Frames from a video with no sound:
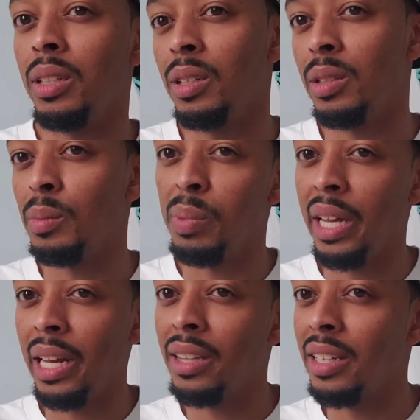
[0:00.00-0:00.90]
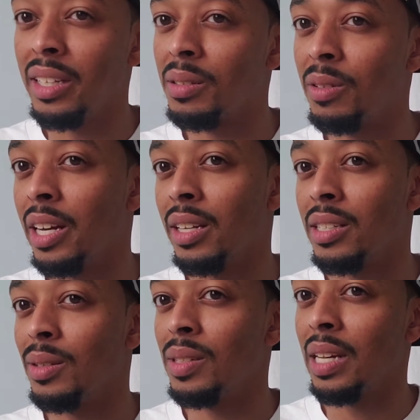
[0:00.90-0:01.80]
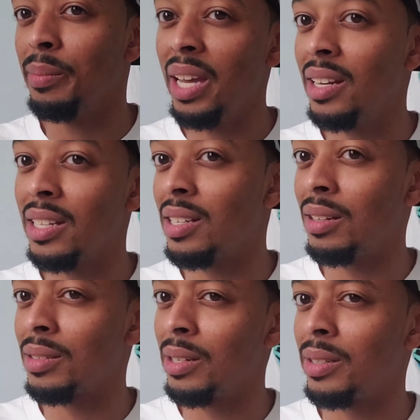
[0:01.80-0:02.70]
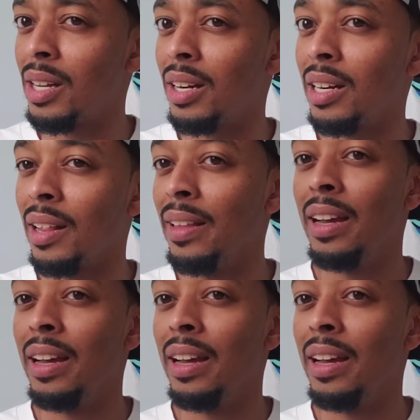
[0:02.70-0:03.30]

They'll play it at the end credits. I was like, man, that song goes hard.